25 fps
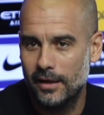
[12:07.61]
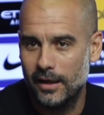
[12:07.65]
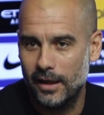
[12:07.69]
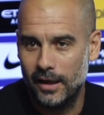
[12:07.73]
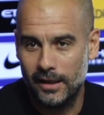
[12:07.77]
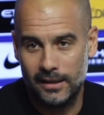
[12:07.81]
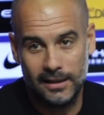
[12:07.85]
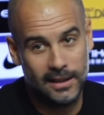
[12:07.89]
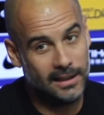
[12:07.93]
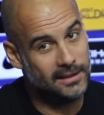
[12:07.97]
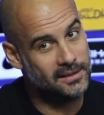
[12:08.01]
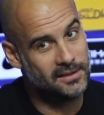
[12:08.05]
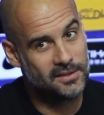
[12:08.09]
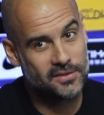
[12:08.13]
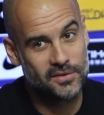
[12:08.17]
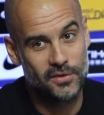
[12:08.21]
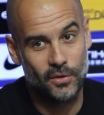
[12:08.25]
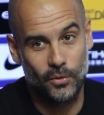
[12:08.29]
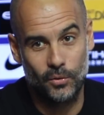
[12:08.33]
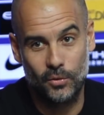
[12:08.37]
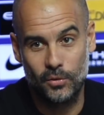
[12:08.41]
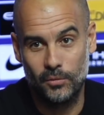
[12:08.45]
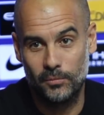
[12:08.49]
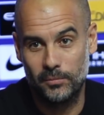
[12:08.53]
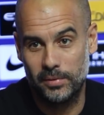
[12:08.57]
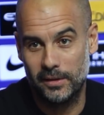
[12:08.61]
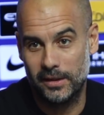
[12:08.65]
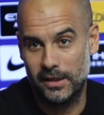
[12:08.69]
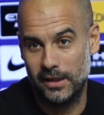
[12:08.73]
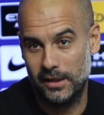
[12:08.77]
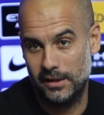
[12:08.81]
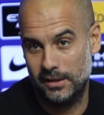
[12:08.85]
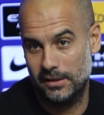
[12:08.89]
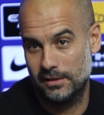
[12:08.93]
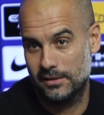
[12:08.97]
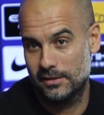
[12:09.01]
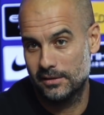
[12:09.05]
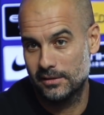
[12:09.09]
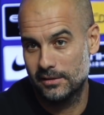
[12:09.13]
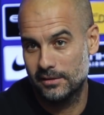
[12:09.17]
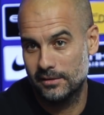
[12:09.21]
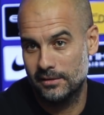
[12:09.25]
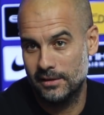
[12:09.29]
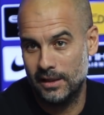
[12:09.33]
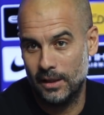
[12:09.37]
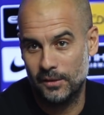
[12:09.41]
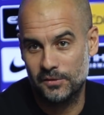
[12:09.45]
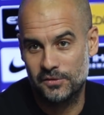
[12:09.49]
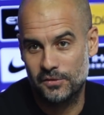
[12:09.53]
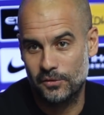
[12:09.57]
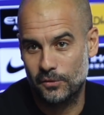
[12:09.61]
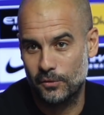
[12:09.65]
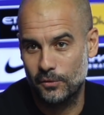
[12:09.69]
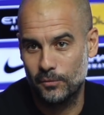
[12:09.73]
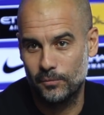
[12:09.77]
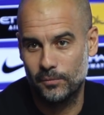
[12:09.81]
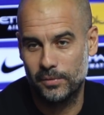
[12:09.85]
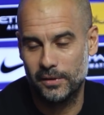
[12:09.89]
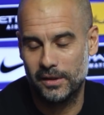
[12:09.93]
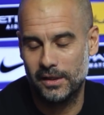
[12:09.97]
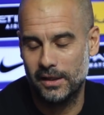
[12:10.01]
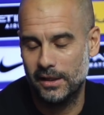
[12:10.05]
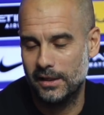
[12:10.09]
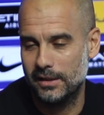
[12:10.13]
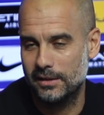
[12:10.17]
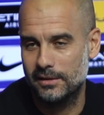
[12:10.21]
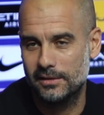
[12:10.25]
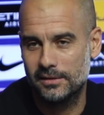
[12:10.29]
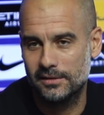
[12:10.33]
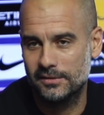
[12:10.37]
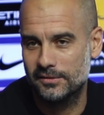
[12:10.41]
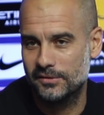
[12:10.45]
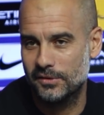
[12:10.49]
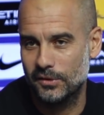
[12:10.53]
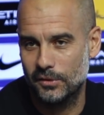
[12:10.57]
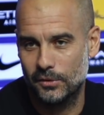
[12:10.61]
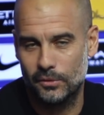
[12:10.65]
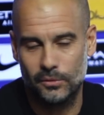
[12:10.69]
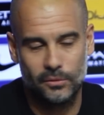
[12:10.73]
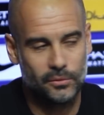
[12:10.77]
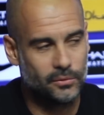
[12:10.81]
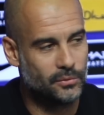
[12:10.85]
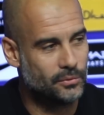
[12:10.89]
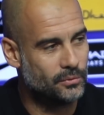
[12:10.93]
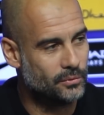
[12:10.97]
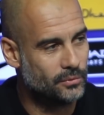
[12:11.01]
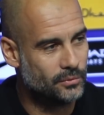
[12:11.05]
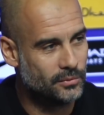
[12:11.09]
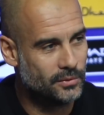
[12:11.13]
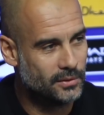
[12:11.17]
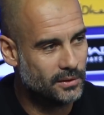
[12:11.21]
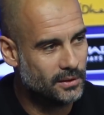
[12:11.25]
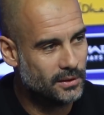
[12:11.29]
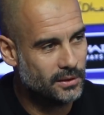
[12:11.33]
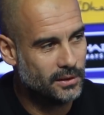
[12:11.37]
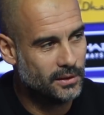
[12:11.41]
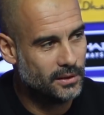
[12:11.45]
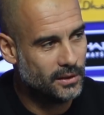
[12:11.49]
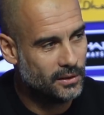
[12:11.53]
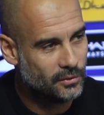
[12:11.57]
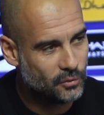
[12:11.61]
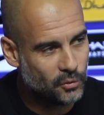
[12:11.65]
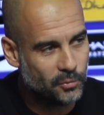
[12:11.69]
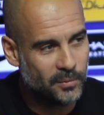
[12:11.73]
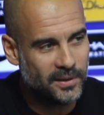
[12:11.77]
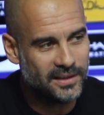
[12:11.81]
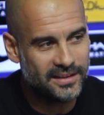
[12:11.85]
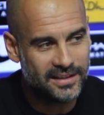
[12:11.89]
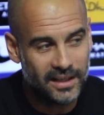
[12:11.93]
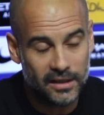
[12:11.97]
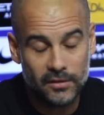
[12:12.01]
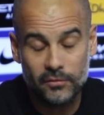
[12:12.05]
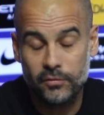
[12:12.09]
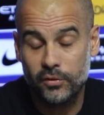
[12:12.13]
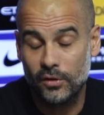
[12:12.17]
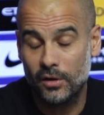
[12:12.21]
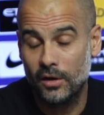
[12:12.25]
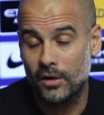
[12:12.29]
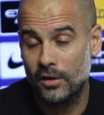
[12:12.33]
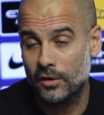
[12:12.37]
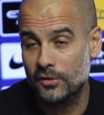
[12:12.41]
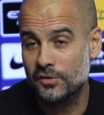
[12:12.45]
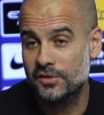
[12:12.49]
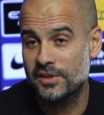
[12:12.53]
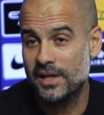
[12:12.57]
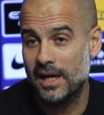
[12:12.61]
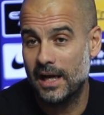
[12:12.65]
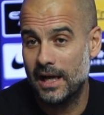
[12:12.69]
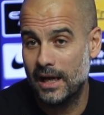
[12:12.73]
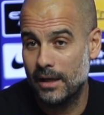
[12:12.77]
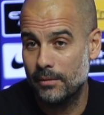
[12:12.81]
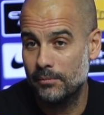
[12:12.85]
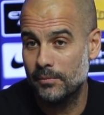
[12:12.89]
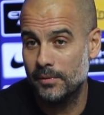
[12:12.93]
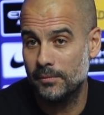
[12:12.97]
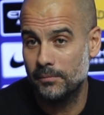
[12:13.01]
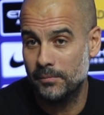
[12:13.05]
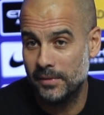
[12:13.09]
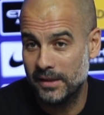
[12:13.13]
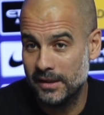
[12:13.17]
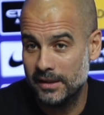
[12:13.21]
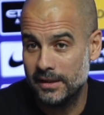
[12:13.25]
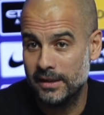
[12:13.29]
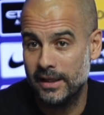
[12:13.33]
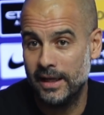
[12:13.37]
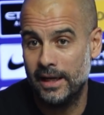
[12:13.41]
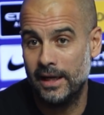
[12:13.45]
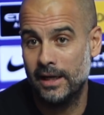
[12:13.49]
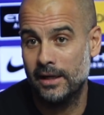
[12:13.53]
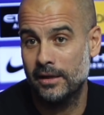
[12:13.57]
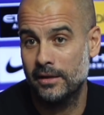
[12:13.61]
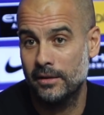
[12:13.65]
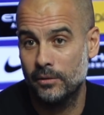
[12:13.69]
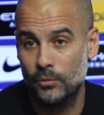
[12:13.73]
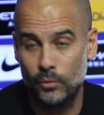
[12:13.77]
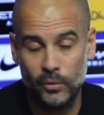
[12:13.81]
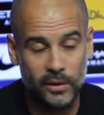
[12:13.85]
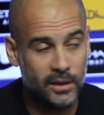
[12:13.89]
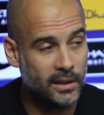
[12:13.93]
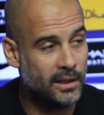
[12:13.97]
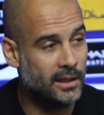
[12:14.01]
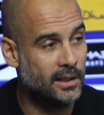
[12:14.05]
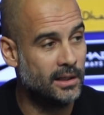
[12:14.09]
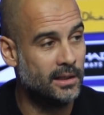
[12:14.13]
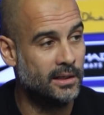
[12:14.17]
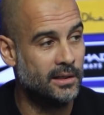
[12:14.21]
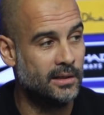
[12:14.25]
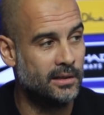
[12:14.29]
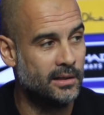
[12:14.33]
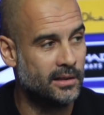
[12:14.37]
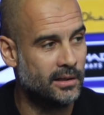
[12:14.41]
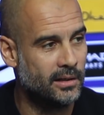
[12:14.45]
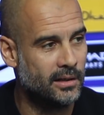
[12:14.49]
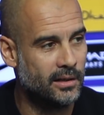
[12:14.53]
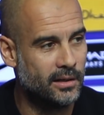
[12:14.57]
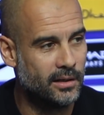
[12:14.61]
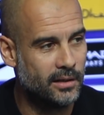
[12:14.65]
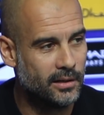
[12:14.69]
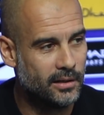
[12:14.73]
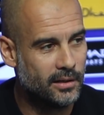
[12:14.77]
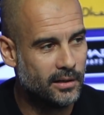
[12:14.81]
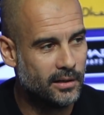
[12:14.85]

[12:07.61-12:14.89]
And that is so complicated. That's so complicated. So to maintain for a long time and being there and winning